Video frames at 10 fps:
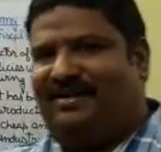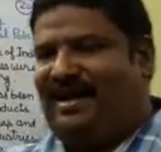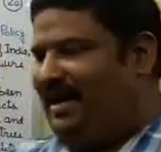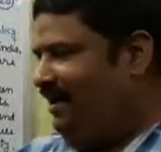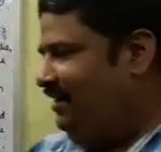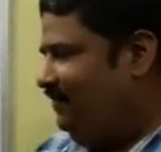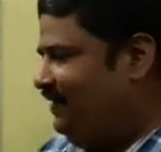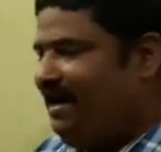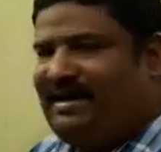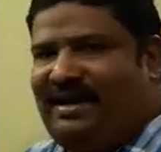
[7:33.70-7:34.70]
and
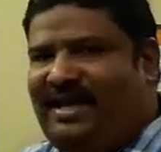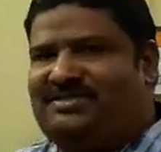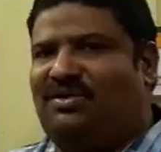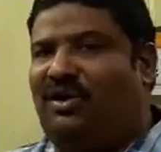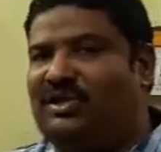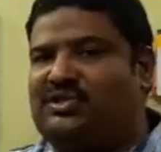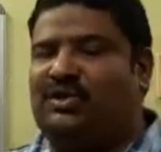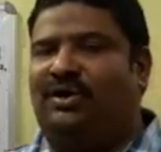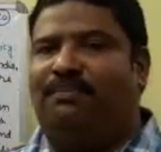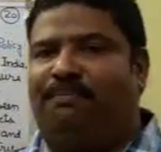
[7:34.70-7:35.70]
that has
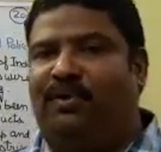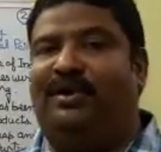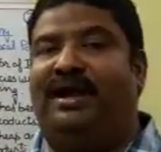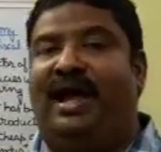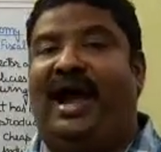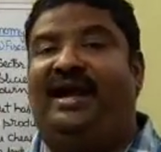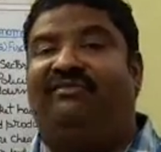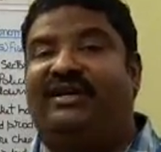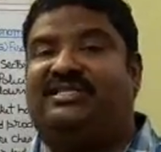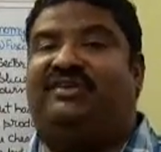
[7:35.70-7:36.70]
also put
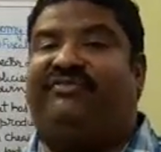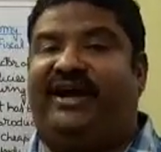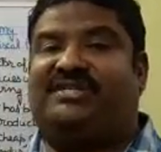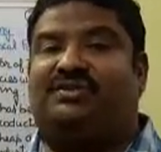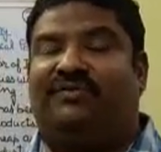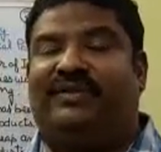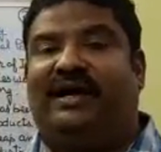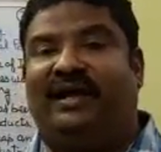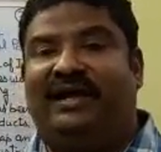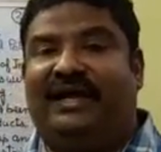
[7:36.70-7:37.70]
adverse effects on
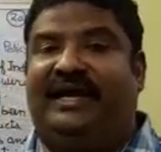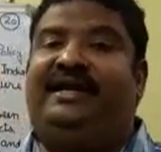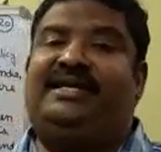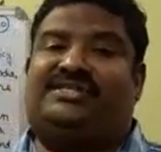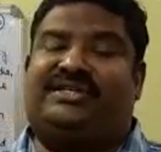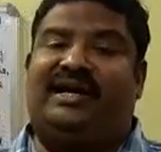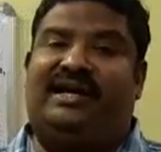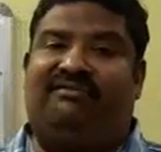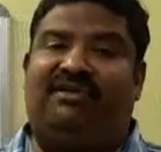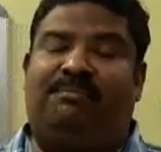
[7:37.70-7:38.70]
the industrial
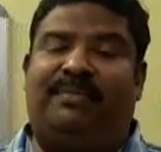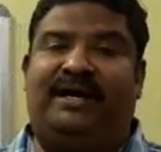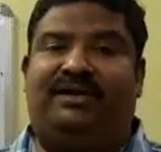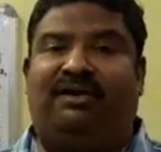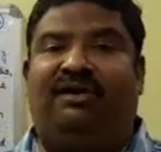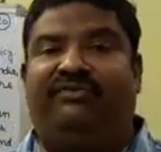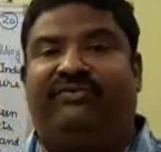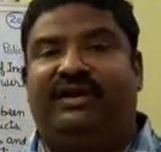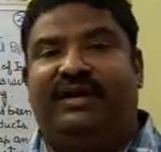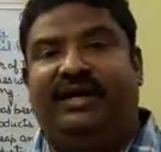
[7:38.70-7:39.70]
development of
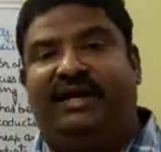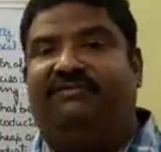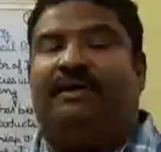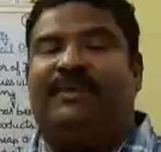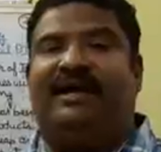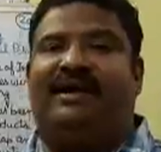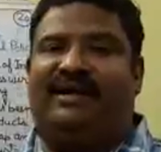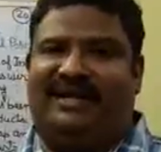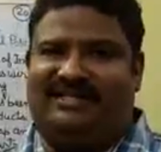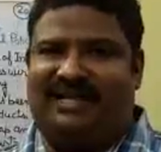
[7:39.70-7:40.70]
developing
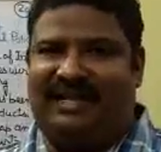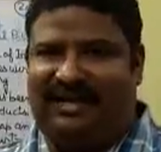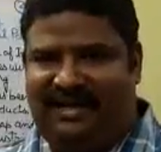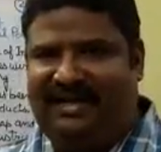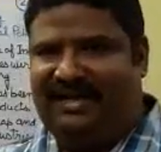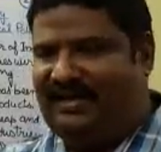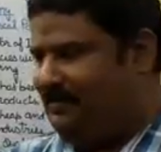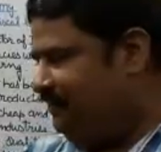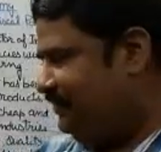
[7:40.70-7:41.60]
countries like India.